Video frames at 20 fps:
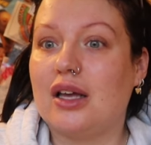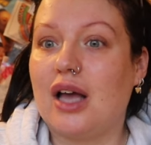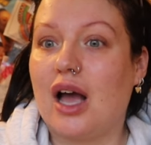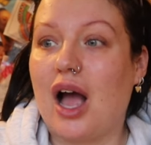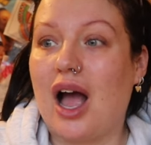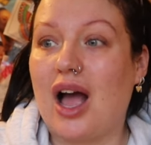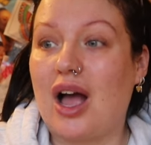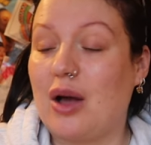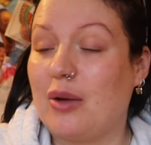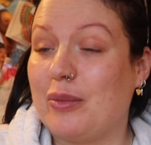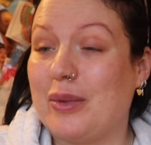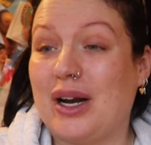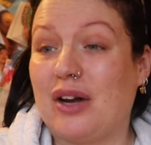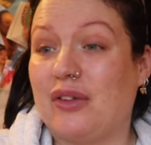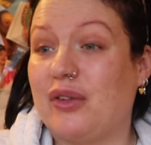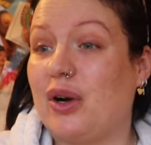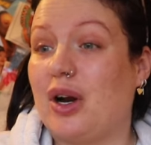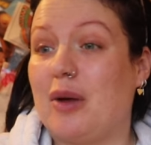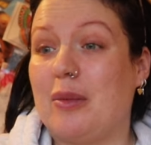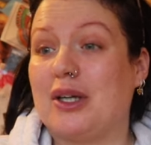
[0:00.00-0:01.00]
I
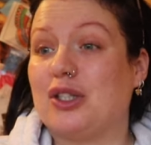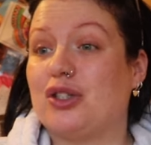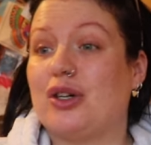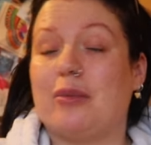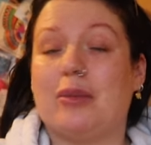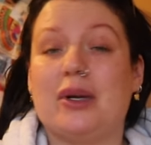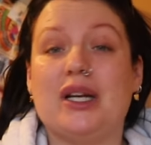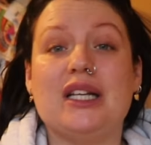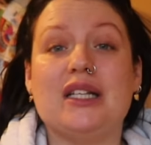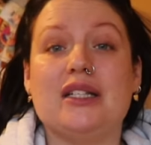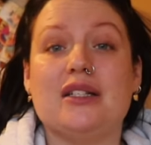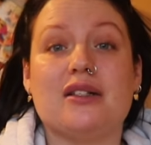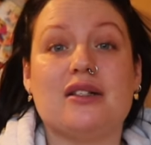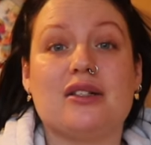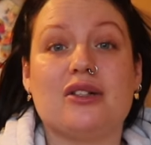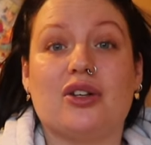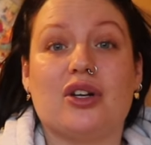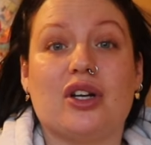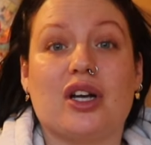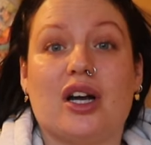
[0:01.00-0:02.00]
feel like my
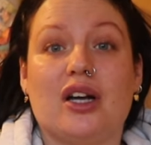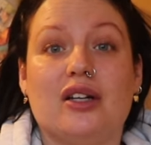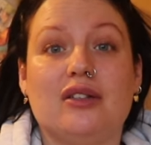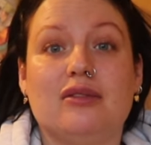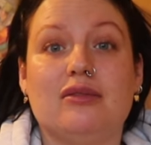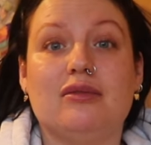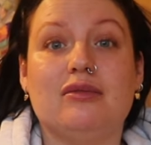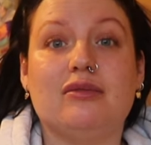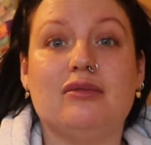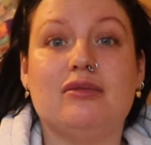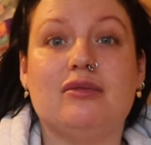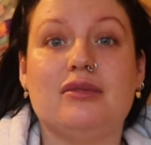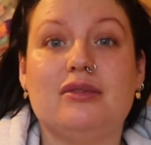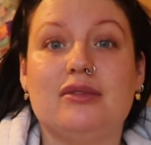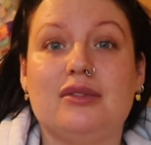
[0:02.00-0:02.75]
trampoline's gonna go,